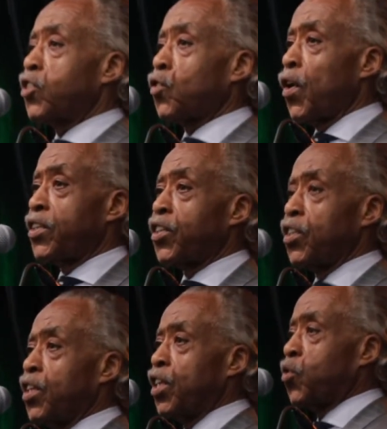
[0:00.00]

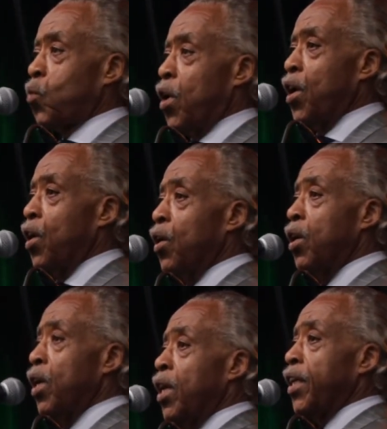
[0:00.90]
Crutchers of this world,
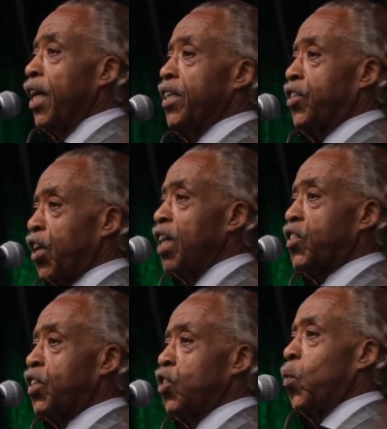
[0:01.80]
get
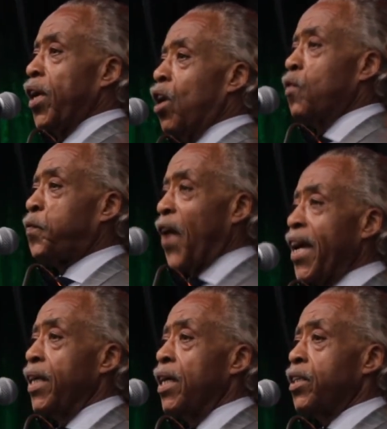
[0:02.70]
justice. We're going to
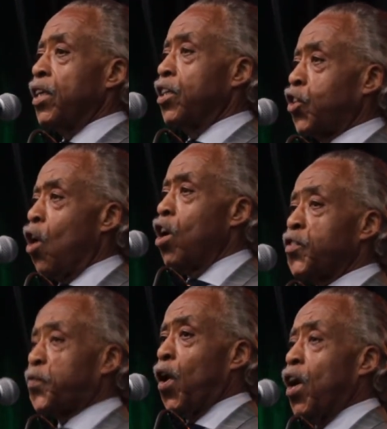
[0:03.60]
fight to the George
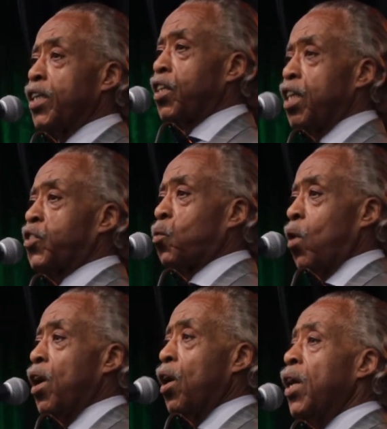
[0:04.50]
Floyds of this
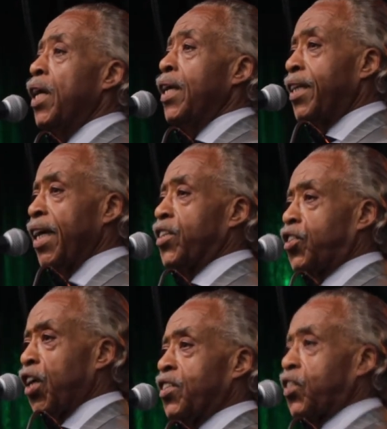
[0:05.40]
world, get
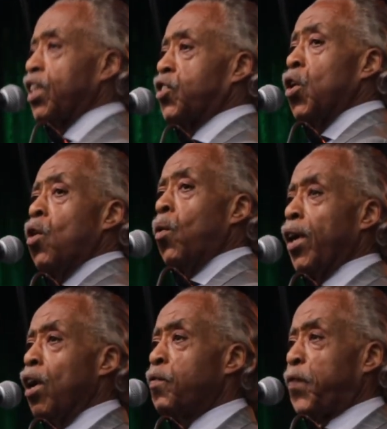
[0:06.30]
justice. We're
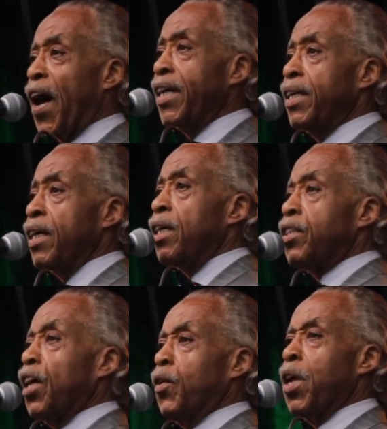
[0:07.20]
going to fight
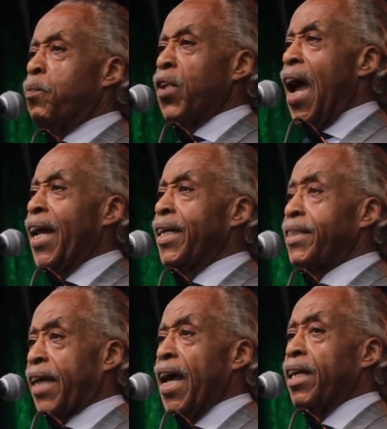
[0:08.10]
to the Breonna
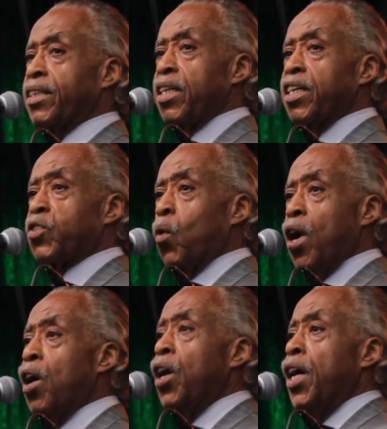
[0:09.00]
Taylors of this
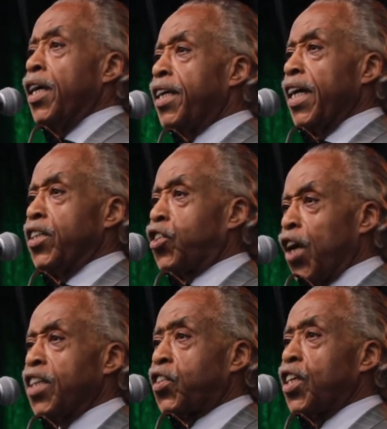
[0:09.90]
world, get
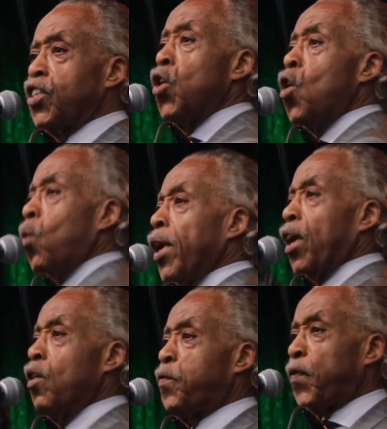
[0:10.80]
justice. We're
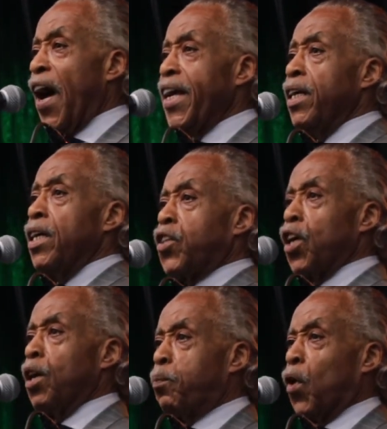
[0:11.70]
going to fight to
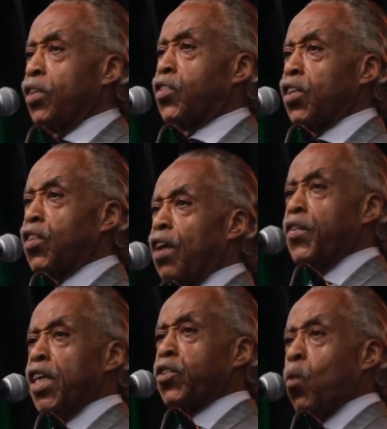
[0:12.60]
the Brookses of
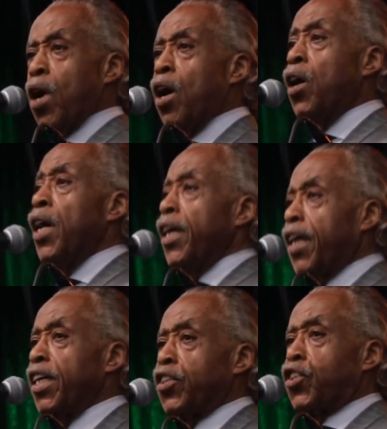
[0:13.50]
this world,
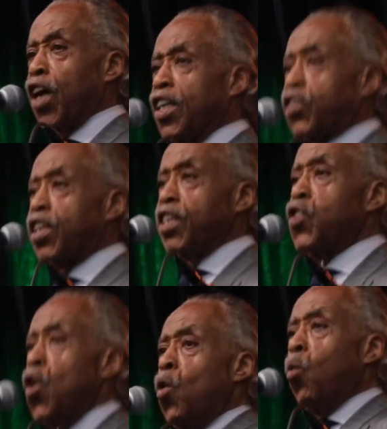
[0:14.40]
get justice.
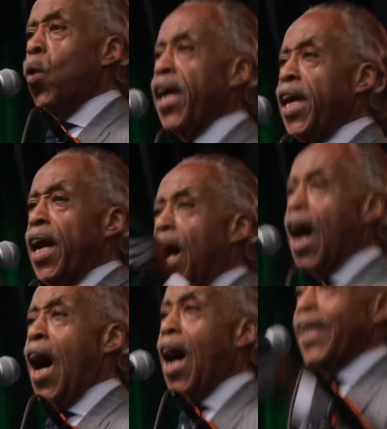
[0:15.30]
We
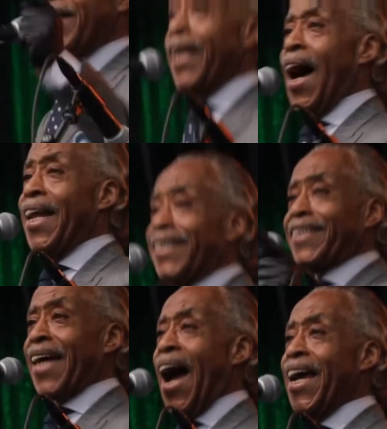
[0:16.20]
are not
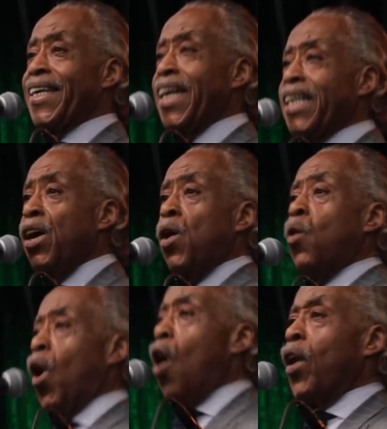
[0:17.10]
tired.
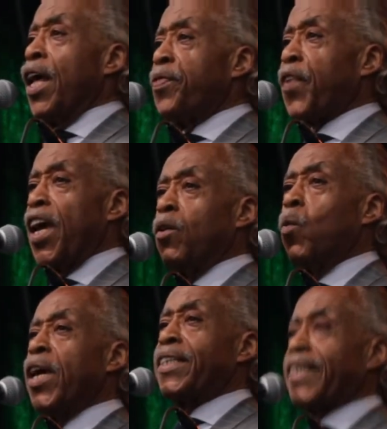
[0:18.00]
The only thing
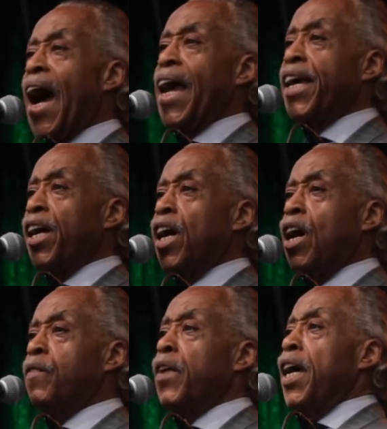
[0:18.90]
we're tired
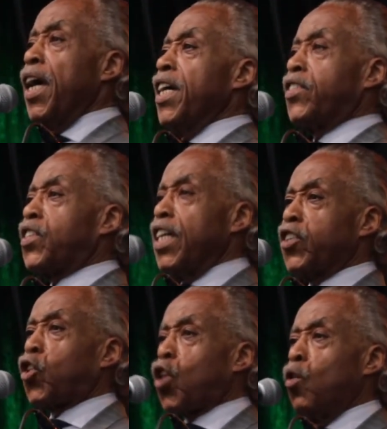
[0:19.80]
of is this
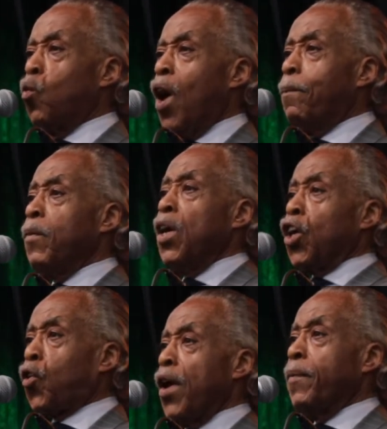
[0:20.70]
corrupt
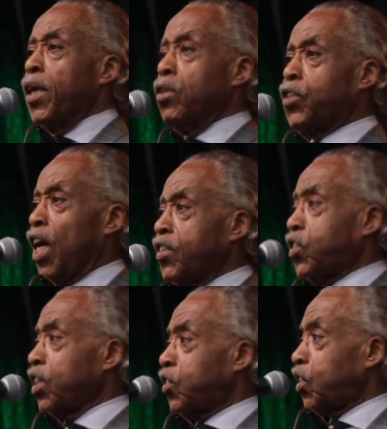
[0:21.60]
criminal
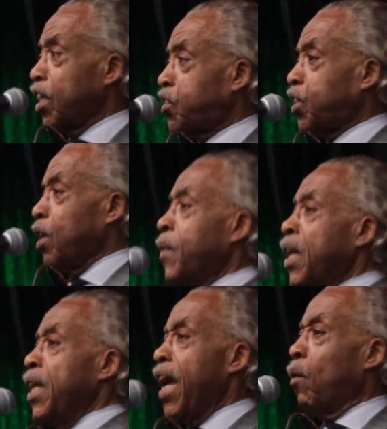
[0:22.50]
justice system
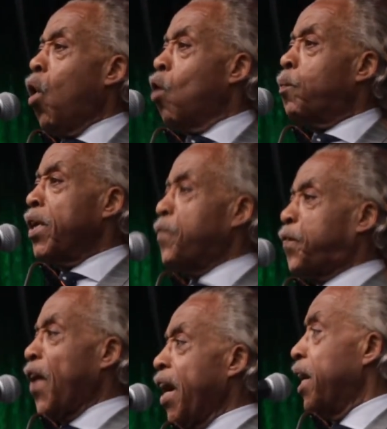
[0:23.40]
that won't be
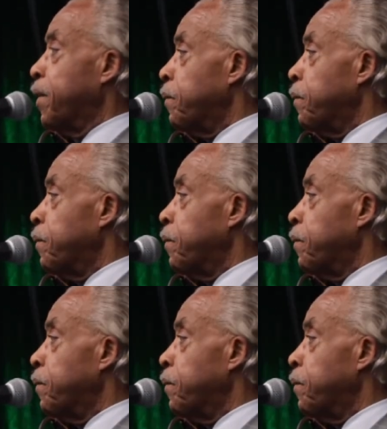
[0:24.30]
fair.